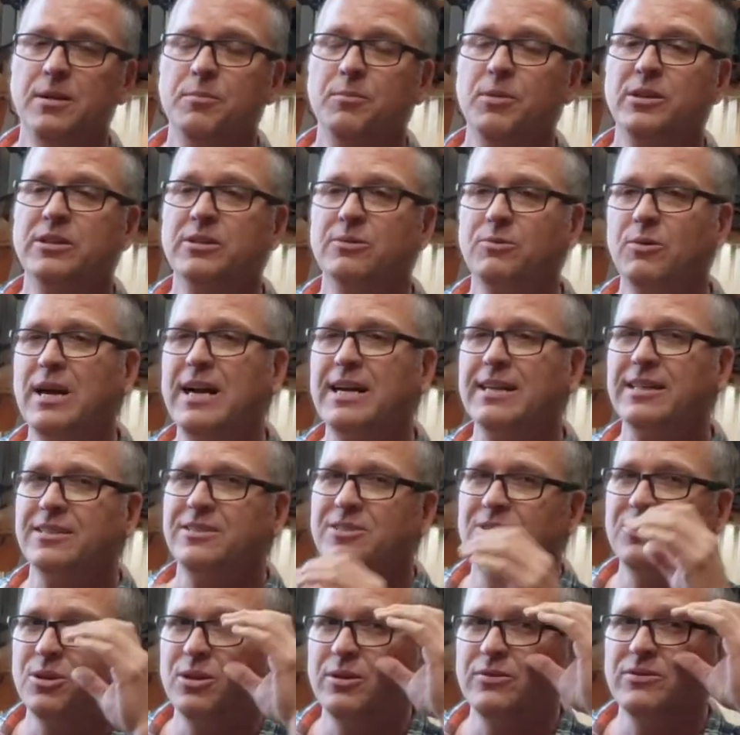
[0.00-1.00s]
but the rocket
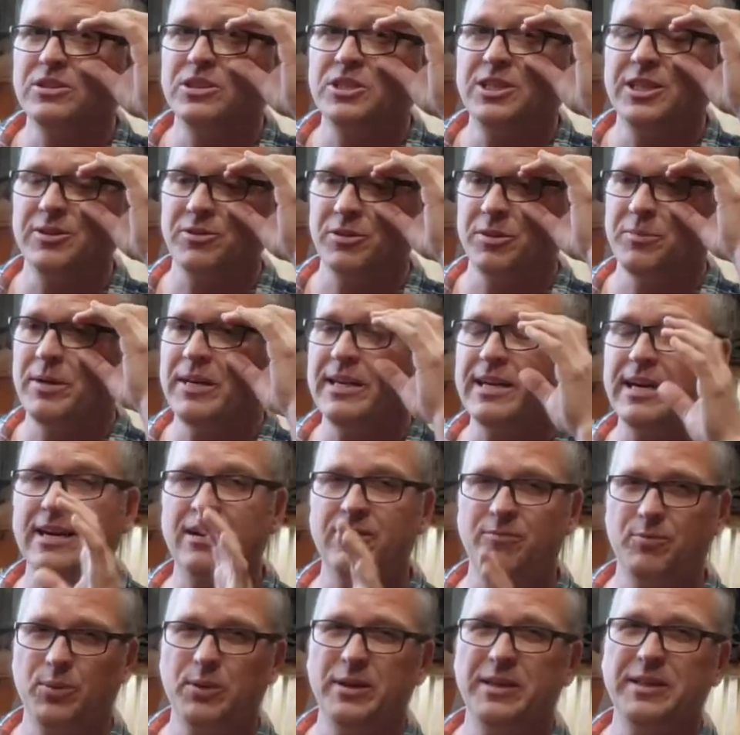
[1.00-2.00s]
stove is generally made out
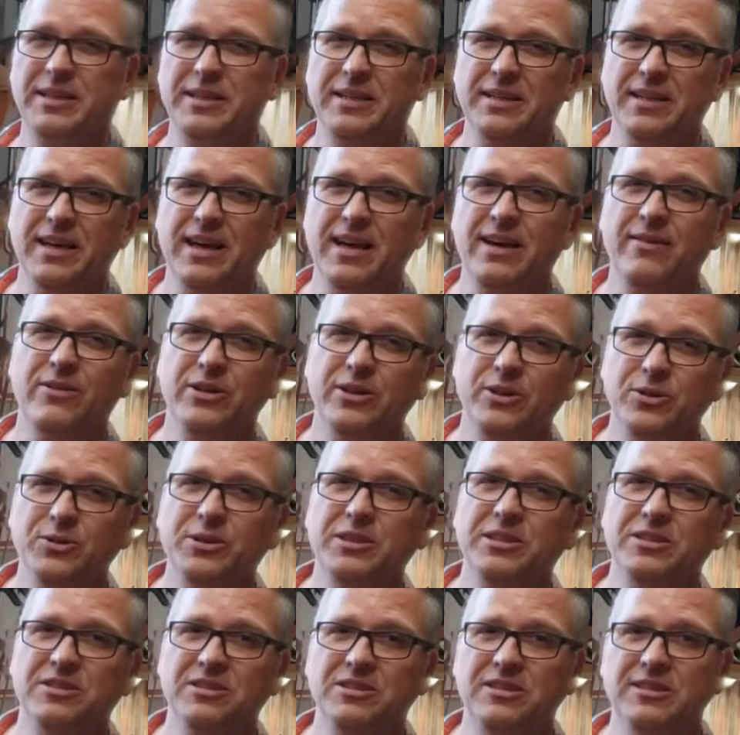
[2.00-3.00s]
of pretty
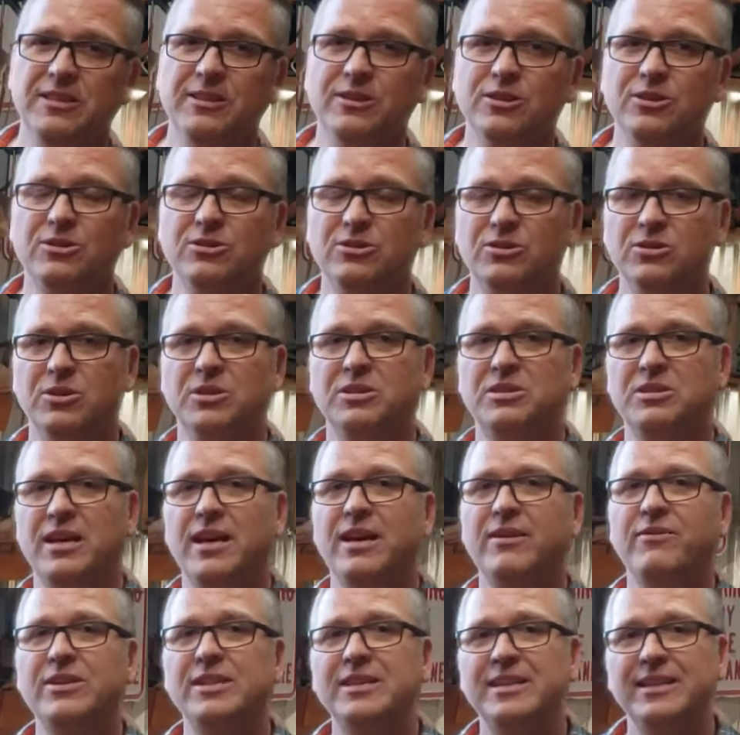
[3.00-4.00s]
heavy-duty steel, so it's
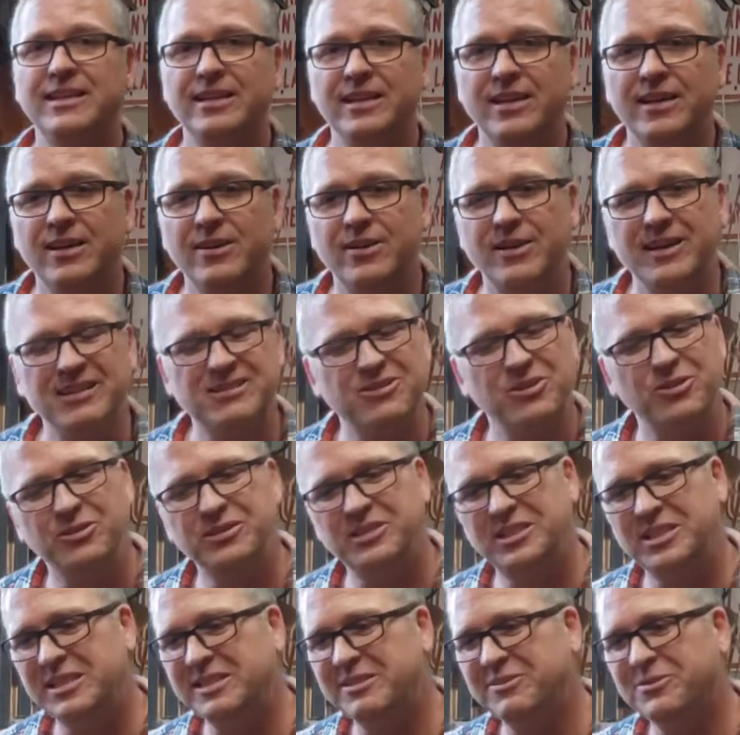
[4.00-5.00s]
heavy to carry. So
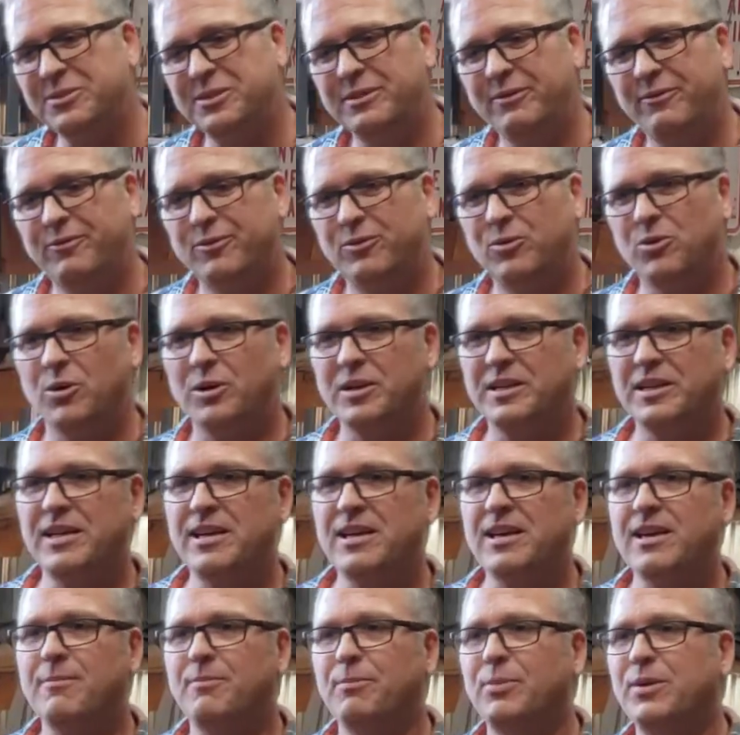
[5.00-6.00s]
generally for
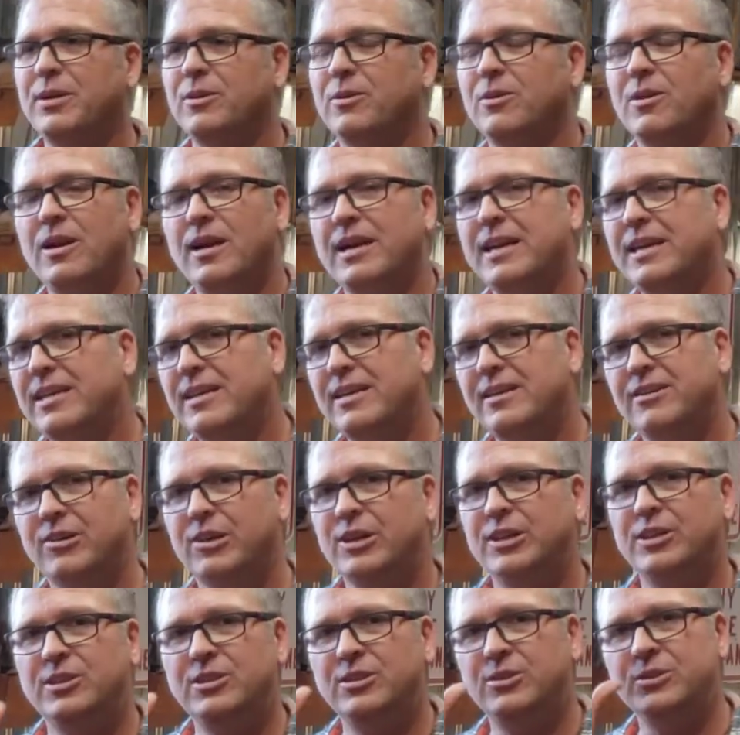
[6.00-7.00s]
camping or hiking or
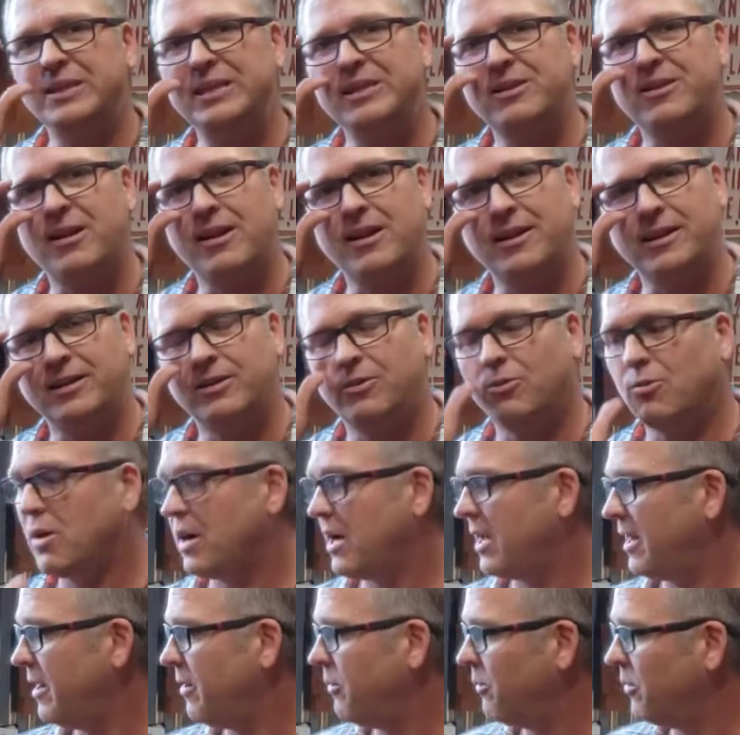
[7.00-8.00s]
canoeing, you're not going to
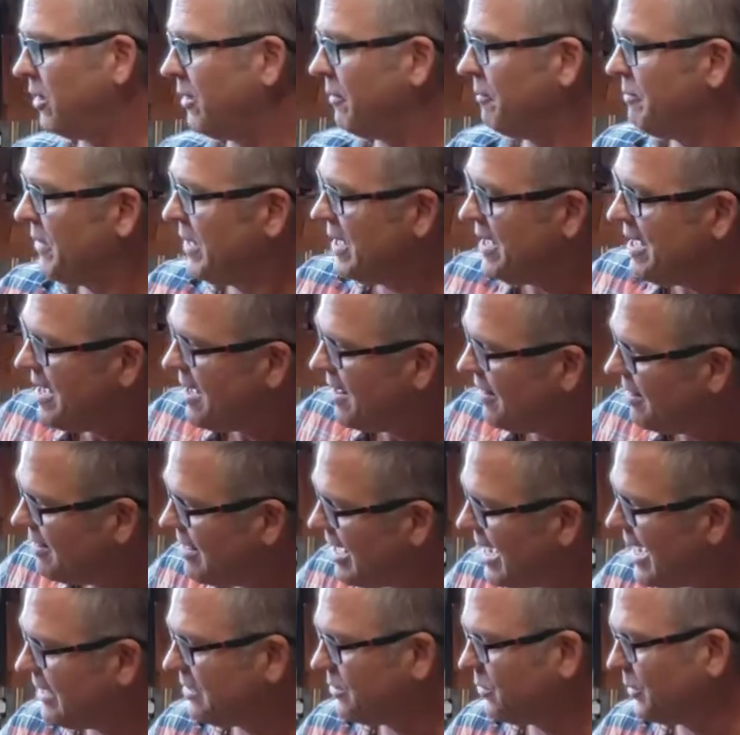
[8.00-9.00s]
want it. Well,
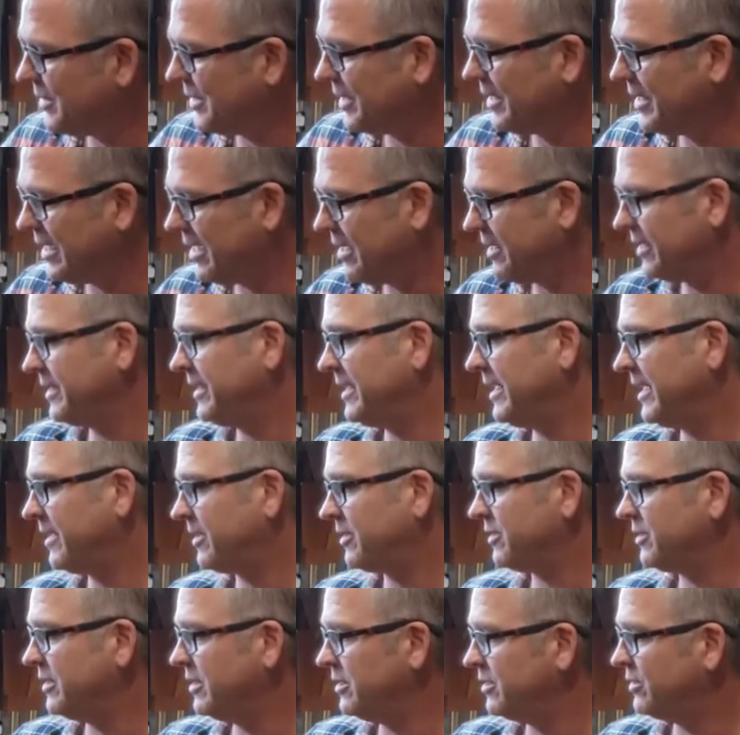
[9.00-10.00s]
that's what the Kelly
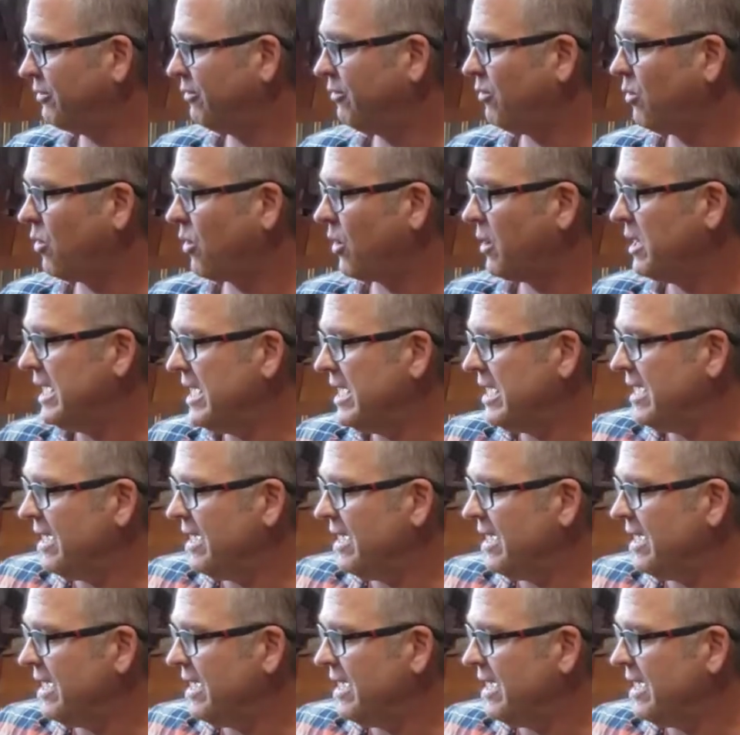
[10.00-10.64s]
Kettle is for.